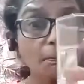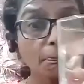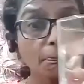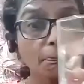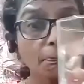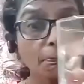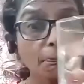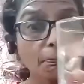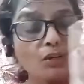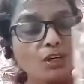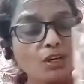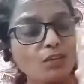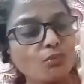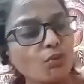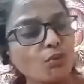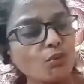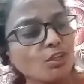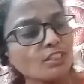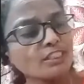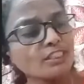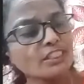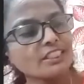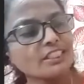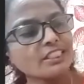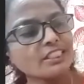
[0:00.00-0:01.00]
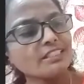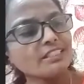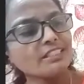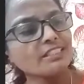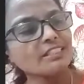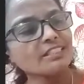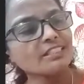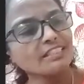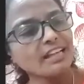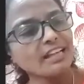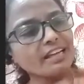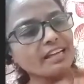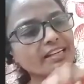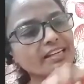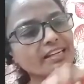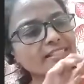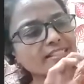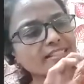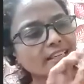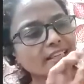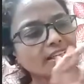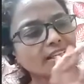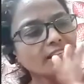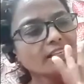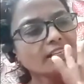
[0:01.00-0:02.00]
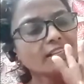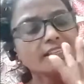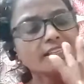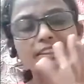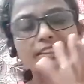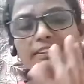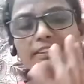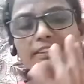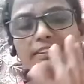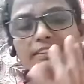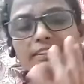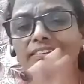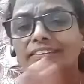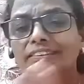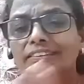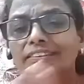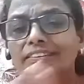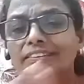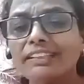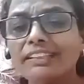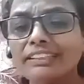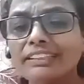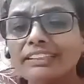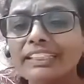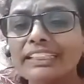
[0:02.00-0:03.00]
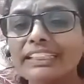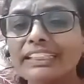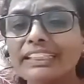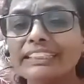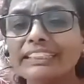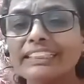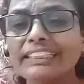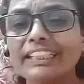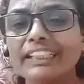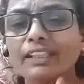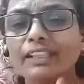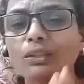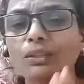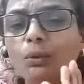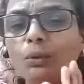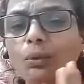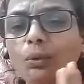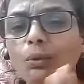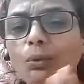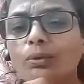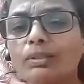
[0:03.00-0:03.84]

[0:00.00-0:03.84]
pure water in a glass? Nothing is there. No